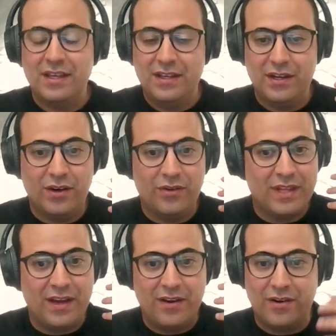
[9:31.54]
you know,
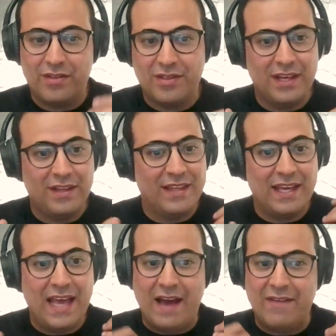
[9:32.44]

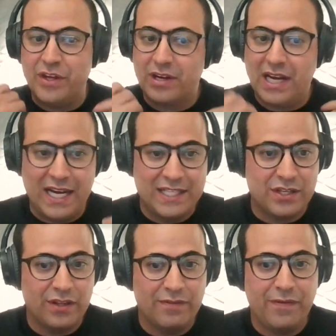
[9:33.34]
they have their guys
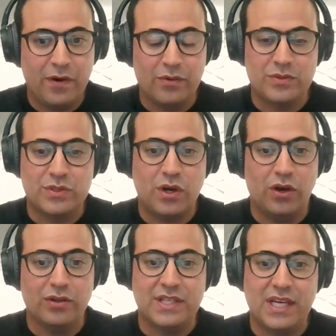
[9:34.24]
on the phones
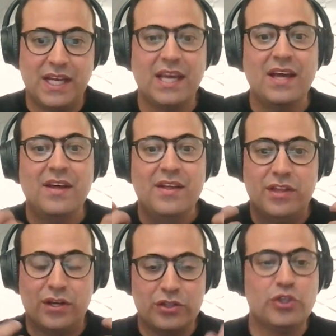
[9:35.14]
all day.
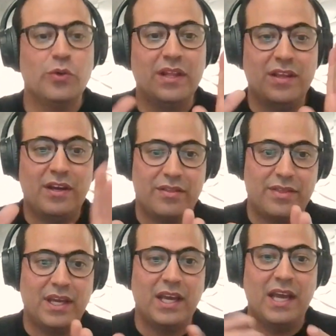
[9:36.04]
They're doing their
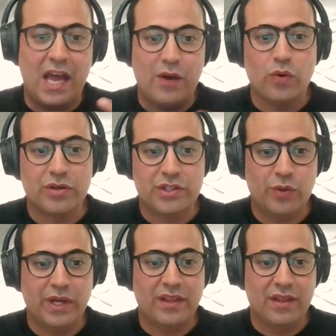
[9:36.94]
thing, and we're
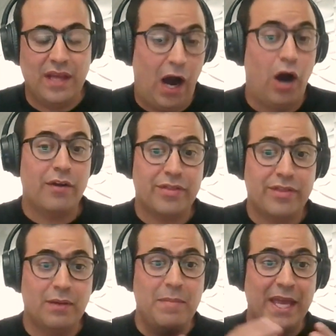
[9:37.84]
doing our
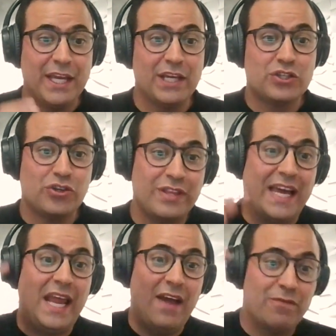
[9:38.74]
thing, making sure
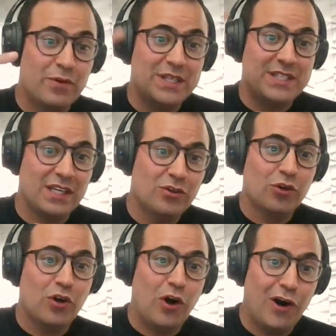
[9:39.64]
that every
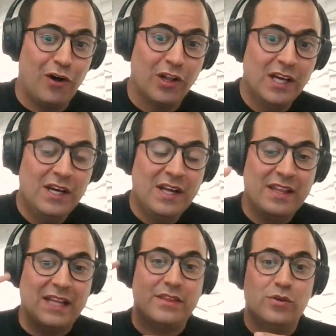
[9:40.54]
single call
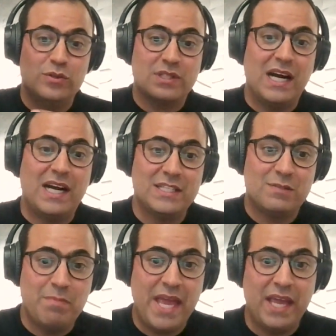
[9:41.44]
that those
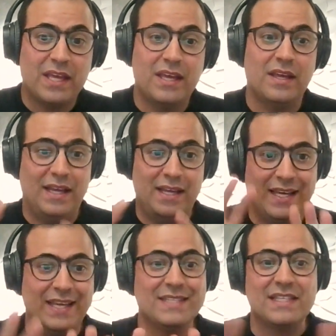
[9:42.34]
guys make
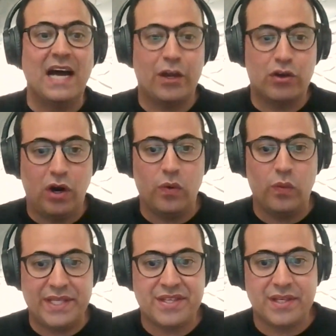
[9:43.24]
is not a call wasted.